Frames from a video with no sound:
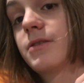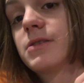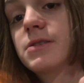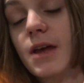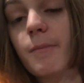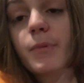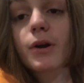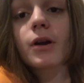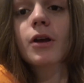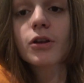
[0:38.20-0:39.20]

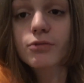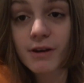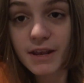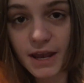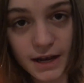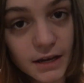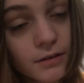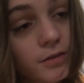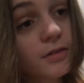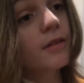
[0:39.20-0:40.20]
December
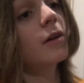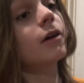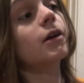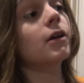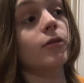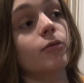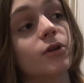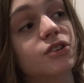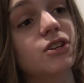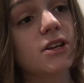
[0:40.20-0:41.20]
28th,
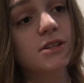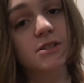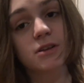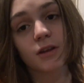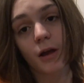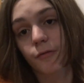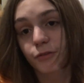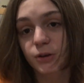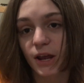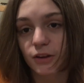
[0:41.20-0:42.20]
which is a
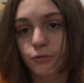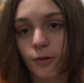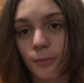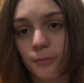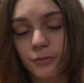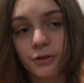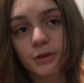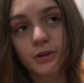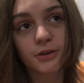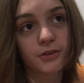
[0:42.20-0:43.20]
few days from New
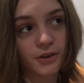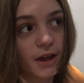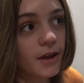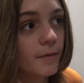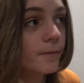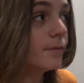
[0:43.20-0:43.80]
Year's Day,